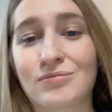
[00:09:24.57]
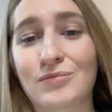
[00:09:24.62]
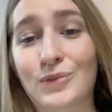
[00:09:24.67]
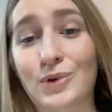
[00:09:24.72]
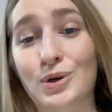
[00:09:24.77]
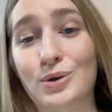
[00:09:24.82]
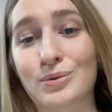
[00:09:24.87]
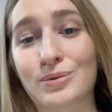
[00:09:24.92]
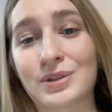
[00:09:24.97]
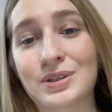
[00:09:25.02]

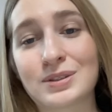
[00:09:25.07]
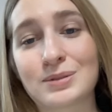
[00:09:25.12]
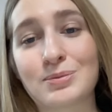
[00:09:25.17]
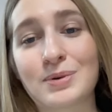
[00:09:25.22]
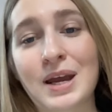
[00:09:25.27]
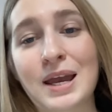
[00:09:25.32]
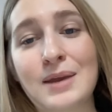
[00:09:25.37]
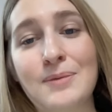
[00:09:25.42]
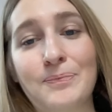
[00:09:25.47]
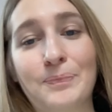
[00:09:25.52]
go this
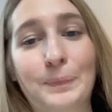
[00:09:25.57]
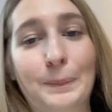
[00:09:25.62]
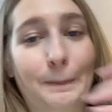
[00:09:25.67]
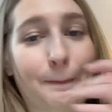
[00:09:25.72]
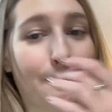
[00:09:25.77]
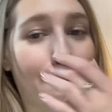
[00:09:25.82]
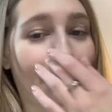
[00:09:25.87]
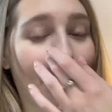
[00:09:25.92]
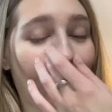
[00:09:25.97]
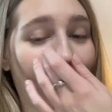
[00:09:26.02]
way.
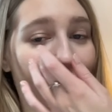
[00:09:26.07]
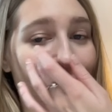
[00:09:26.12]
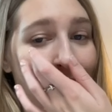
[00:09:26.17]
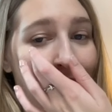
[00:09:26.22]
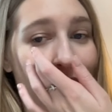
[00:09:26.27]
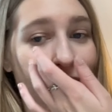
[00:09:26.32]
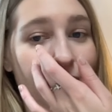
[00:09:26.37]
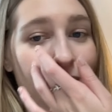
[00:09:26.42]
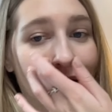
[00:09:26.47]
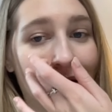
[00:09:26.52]

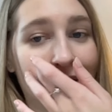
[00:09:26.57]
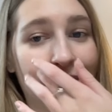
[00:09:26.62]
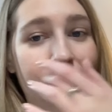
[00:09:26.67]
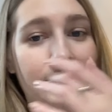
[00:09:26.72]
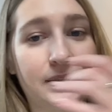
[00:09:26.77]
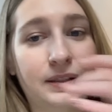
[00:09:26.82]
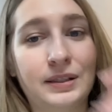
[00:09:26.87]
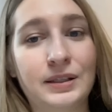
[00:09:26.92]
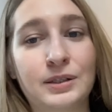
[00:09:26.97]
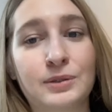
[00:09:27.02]

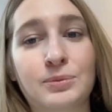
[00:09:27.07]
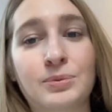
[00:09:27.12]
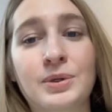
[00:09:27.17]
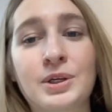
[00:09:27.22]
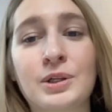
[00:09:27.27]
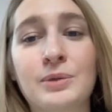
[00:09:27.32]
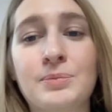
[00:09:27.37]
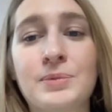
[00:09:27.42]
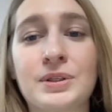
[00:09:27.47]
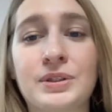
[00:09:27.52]
There
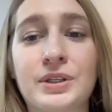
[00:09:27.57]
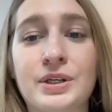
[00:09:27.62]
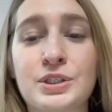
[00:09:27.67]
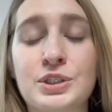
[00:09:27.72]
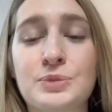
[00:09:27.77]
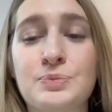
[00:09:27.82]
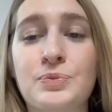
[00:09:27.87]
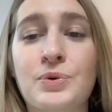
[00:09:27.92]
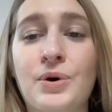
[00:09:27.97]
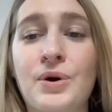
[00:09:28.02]
will be
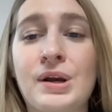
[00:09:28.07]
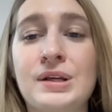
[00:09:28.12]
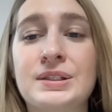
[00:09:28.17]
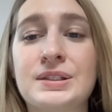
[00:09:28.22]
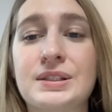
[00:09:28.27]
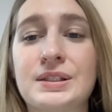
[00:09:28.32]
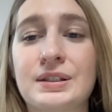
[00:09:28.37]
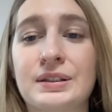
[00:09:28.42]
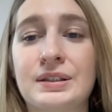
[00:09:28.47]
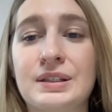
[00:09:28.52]
touch
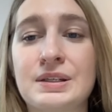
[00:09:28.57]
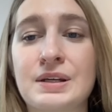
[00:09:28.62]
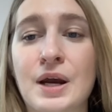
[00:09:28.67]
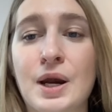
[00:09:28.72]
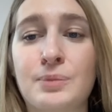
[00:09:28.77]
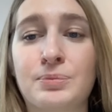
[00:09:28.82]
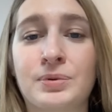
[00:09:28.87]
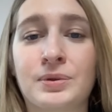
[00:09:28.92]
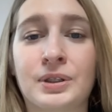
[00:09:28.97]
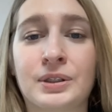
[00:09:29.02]
points at the
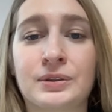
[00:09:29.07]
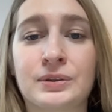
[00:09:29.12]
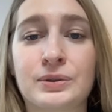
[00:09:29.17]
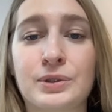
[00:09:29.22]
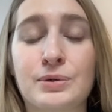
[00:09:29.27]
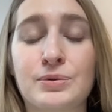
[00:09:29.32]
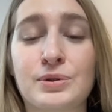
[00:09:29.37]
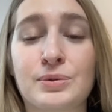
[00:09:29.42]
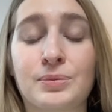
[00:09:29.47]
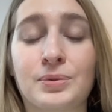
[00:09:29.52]
upper and
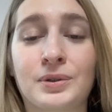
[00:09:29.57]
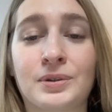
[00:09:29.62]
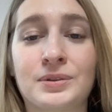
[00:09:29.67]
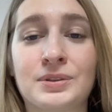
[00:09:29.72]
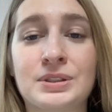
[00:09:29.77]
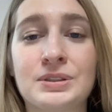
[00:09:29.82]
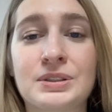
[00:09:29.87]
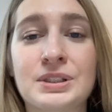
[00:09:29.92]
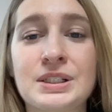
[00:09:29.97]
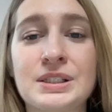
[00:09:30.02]
lower
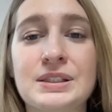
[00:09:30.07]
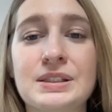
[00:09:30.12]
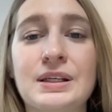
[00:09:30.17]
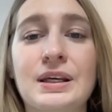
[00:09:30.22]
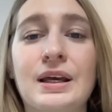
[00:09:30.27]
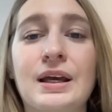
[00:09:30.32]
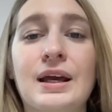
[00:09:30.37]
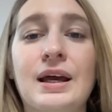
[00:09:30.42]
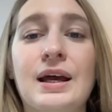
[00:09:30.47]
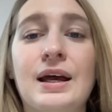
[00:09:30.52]
boundaries,
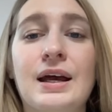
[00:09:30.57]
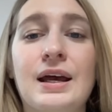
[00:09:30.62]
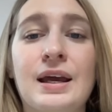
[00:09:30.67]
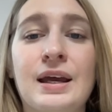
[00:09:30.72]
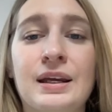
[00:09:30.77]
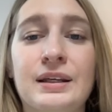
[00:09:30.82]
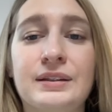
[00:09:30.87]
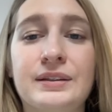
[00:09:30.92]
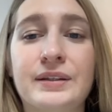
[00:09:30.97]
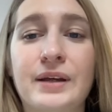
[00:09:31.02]

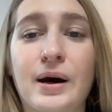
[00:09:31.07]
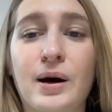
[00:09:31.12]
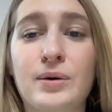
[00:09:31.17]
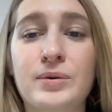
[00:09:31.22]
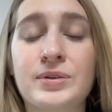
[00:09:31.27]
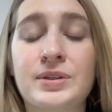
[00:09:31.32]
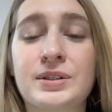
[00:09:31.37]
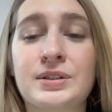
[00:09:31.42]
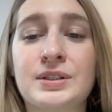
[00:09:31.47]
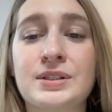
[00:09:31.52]
and
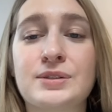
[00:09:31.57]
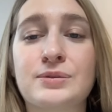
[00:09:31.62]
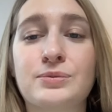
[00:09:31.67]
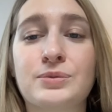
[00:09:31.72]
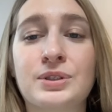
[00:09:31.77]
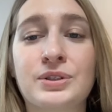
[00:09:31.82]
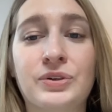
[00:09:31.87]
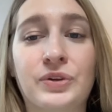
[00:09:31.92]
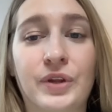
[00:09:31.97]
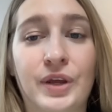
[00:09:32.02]
now there is
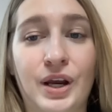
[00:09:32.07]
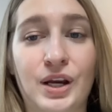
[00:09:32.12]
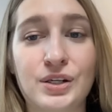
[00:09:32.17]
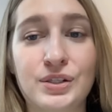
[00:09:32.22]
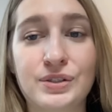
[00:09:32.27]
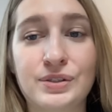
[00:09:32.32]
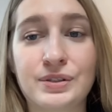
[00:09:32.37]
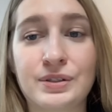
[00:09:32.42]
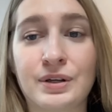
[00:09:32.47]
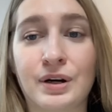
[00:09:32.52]
one
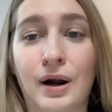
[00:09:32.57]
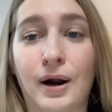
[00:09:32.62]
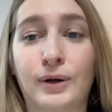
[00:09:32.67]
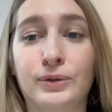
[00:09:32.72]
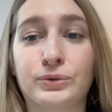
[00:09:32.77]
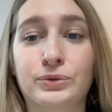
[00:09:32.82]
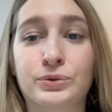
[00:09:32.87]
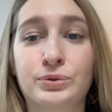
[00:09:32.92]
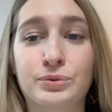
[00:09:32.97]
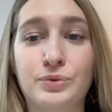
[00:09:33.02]
touch, there are
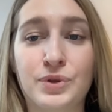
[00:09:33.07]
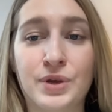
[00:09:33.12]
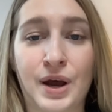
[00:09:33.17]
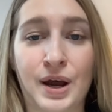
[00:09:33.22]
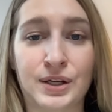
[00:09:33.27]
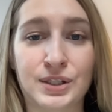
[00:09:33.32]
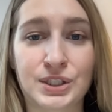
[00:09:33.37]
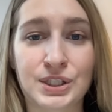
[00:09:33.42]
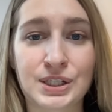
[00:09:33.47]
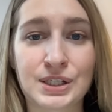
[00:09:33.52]
two
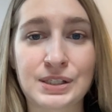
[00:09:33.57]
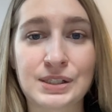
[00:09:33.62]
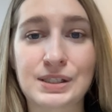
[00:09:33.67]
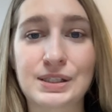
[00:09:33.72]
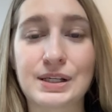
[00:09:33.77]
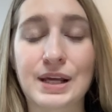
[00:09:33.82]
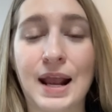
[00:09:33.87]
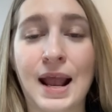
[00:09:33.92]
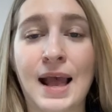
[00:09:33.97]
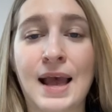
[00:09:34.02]

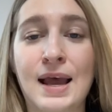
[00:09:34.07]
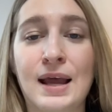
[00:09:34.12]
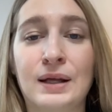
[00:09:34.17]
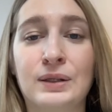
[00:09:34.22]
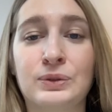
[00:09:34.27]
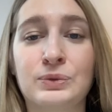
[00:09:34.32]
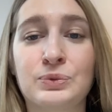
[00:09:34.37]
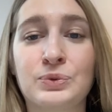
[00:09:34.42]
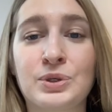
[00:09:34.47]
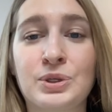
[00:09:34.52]
touches,
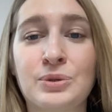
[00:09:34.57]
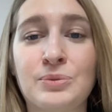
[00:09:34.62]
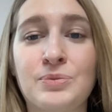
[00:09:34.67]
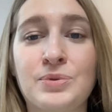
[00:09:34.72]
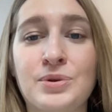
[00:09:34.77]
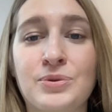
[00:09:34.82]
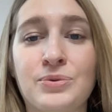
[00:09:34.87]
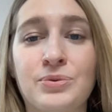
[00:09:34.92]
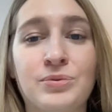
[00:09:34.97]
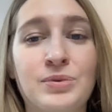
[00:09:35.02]
and will
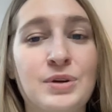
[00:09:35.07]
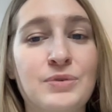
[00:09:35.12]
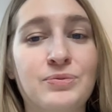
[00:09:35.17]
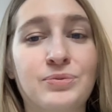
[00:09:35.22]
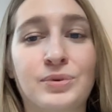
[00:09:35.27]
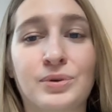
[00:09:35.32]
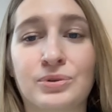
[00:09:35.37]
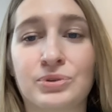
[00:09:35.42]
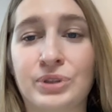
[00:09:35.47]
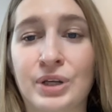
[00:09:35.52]
be
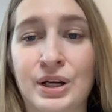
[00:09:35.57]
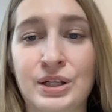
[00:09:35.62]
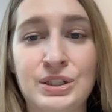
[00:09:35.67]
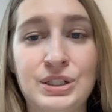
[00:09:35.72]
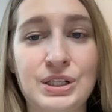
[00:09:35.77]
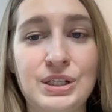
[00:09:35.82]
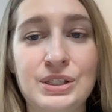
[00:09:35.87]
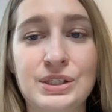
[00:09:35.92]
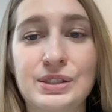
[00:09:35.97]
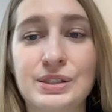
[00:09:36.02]
3-4
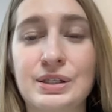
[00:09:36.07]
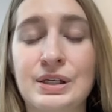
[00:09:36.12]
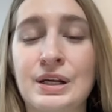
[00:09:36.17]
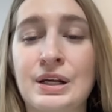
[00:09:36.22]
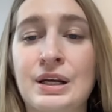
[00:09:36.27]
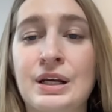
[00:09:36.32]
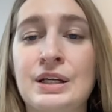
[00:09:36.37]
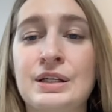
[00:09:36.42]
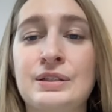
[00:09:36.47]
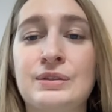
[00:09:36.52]
touches,
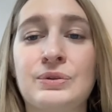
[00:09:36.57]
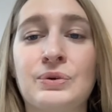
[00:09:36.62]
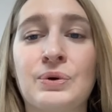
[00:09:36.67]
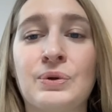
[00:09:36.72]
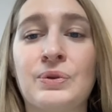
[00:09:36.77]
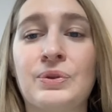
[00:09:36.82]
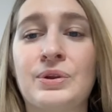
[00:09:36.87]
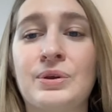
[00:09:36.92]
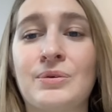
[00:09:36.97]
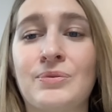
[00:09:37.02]
and
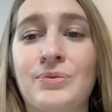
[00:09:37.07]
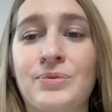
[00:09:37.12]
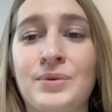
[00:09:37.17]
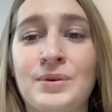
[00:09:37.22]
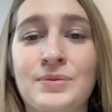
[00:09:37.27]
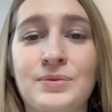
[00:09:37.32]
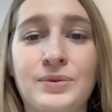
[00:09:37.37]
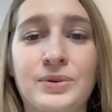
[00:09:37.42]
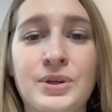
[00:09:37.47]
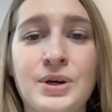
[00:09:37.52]
on the
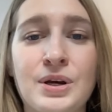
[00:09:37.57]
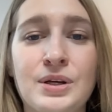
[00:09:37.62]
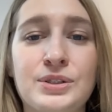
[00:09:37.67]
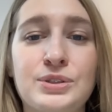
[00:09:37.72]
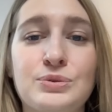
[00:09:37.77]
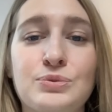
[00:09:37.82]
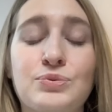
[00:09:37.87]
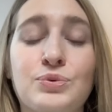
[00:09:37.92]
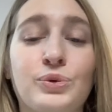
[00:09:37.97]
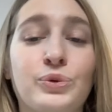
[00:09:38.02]
fifth
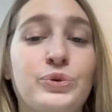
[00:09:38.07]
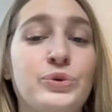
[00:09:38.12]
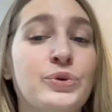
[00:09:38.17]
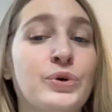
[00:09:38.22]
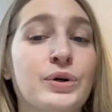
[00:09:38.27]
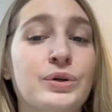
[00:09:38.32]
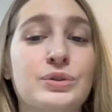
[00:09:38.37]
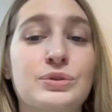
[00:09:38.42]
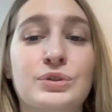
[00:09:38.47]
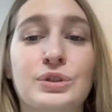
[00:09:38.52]
touch would
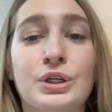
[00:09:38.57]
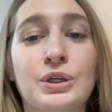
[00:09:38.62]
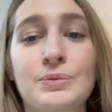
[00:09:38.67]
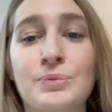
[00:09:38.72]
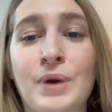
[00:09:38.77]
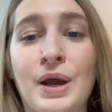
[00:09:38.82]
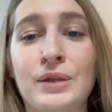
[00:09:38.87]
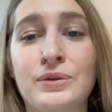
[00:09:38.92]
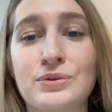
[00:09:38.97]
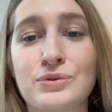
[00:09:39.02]
not
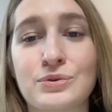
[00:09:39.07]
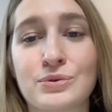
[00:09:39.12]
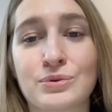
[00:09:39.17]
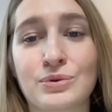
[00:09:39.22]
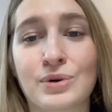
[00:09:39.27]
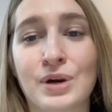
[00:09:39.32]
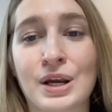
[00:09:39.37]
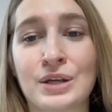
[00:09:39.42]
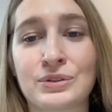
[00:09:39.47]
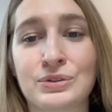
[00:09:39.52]
recommend
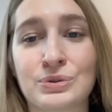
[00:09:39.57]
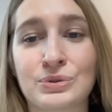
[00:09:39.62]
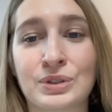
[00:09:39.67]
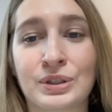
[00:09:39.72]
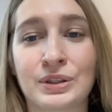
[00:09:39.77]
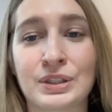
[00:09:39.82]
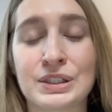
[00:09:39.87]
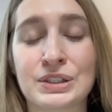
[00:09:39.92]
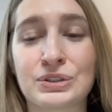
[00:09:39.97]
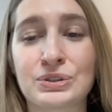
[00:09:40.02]
you
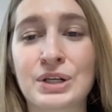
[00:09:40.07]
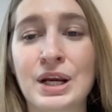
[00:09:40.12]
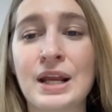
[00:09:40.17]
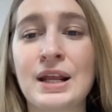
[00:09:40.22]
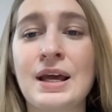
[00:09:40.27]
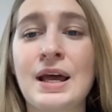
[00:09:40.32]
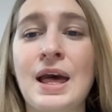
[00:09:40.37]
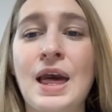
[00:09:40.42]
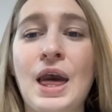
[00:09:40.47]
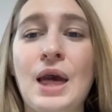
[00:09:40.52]
entering the
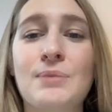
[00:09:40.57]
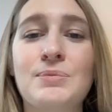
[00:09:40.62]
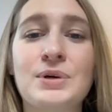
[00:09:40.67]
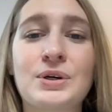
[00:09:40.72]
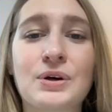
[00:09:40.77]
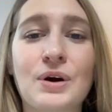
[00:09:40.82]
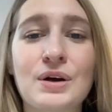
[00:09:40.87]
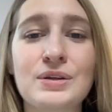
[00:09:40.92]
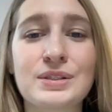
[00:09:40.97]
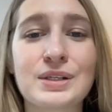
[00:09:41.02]
trade
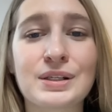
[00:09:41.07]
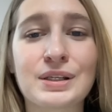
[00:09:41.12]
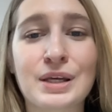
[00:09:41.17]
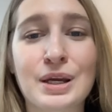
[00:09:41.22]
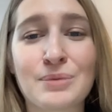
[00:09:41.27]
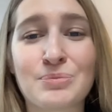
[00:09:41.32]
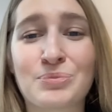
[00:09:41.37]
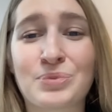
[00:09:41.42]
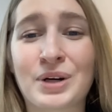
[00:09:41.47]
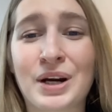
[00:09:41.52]
because it
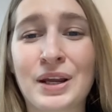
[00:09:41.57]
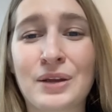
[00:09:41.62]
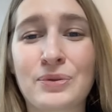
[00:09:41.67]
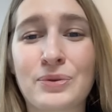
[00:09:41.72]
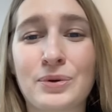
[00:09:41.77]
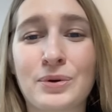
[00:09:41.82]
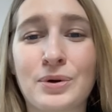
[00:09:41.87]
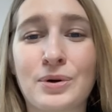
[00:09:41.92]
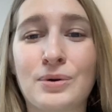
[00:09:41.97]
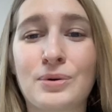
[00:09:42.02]
can break
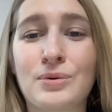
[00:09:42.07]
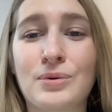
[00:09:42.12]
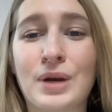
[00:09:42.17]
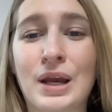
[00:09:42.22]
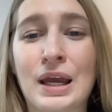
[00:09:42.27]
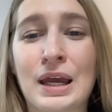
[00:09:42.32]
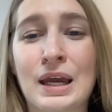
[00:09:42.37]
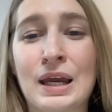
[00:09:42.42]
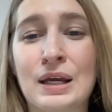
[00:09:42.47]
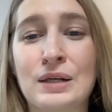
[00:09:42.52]
through
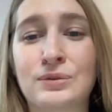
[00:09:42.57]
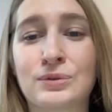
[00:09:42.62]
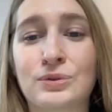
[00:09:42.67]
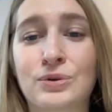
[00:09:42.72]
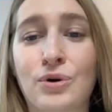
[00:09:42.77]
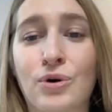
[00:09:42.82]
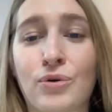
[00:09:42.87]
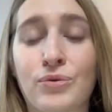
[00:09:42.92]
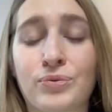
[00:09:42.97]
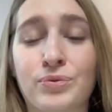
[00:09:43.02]
and
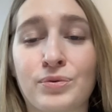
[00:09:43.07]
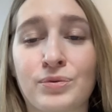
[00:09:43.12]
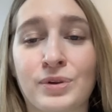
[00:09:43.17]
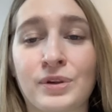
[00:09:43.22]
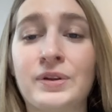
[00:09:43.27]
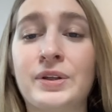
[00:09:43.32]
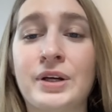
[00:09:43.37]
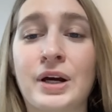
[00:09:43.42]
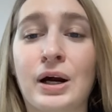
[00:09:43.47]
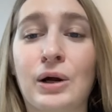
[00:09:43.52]
go
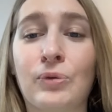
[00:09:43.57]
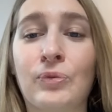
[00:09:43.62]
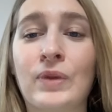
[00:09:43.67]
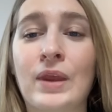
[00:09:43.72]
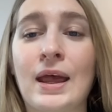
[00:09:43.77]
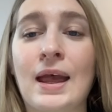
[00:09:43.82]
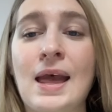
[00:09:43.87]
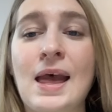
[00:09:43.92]
further down.